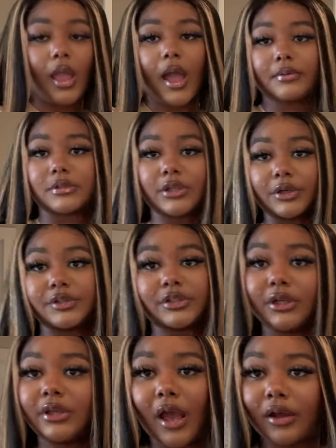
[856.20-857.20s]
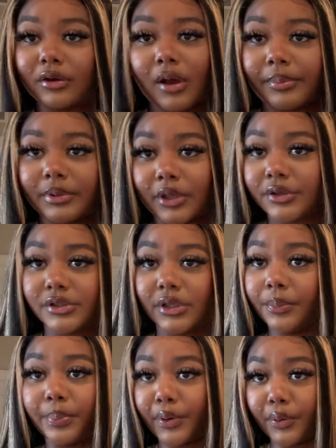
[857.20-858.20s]
I was thirsty. Y'all know I be
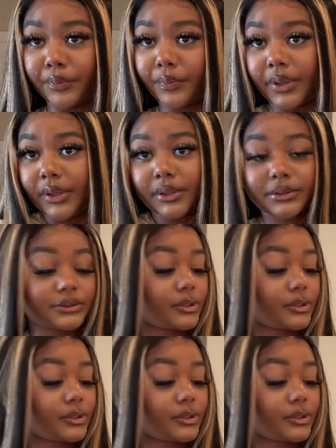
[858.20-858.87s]
thirsty to put on the wig,